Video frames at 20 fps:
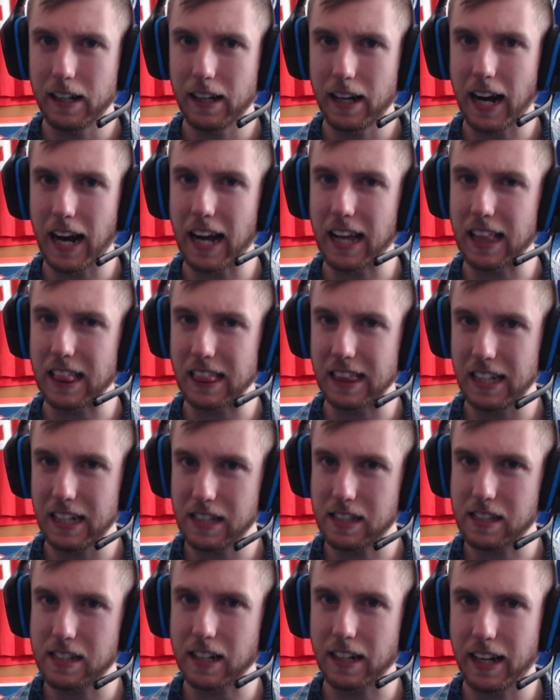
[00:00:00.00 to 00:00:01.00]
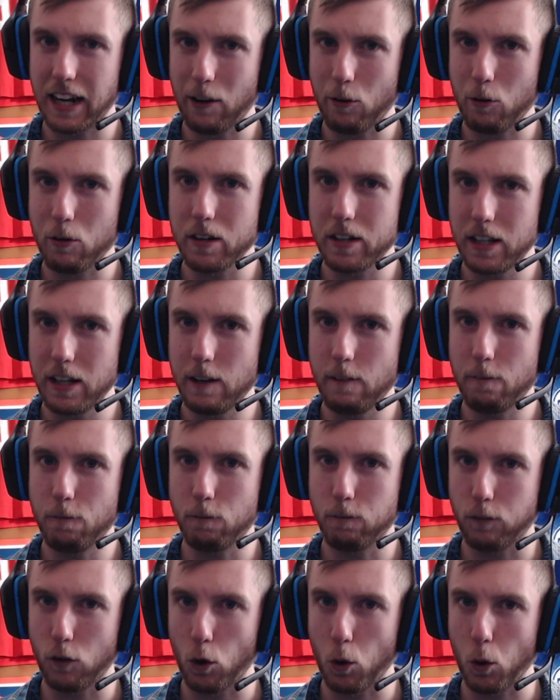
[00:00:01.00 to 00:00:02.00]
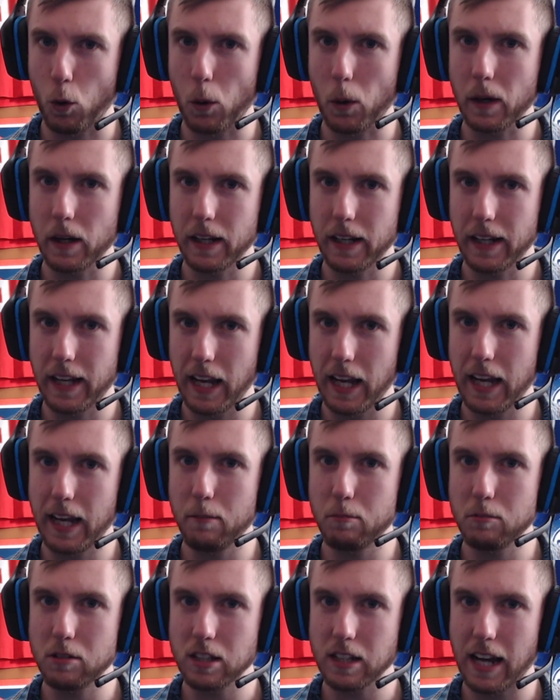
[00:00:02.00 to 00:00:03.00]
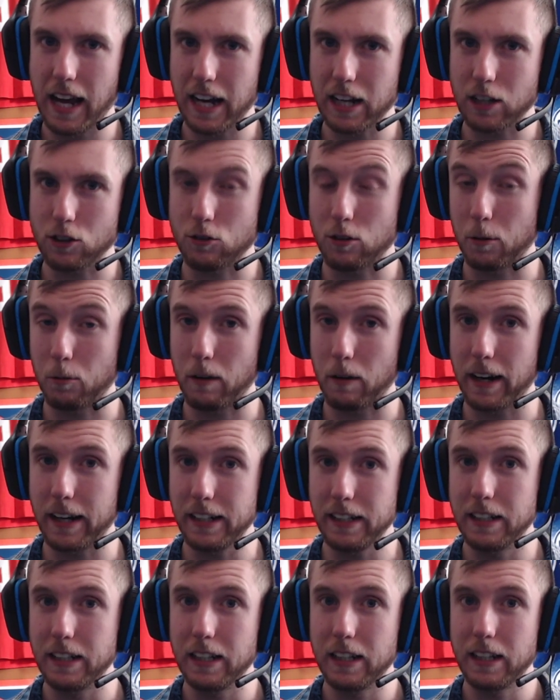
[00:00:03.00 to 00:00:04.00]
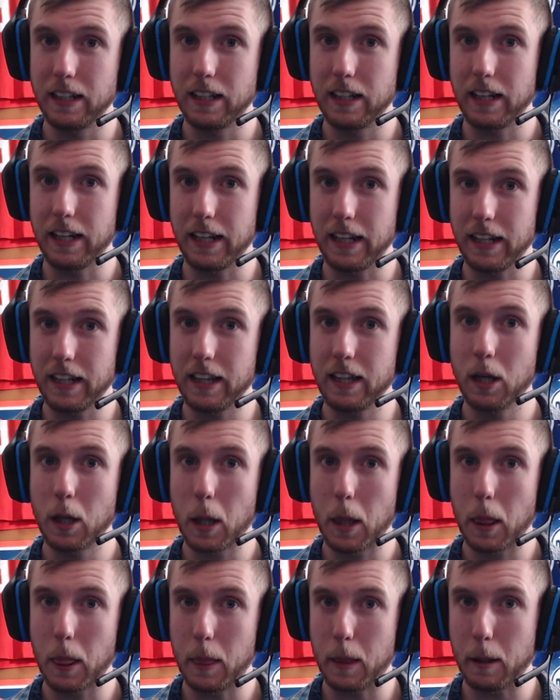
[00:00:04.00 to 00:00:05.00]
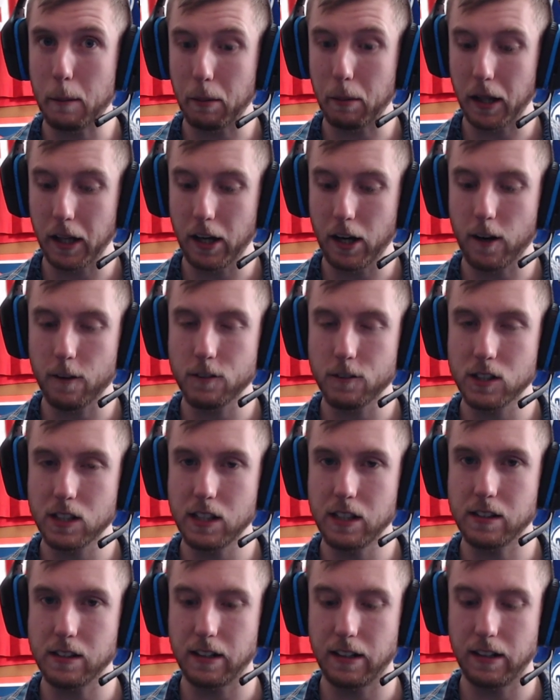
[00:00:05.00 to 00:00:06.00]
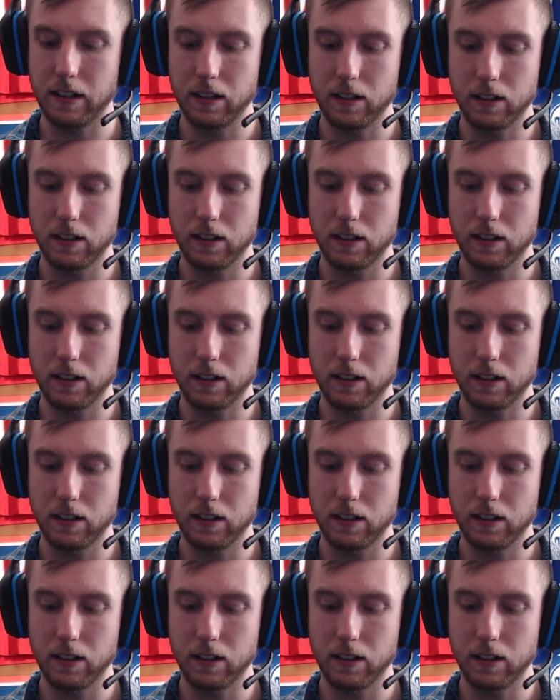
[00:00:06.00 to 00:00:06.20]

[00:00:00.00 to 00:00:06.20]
at least a guaranteed 4 games extra, right, in the playoff season.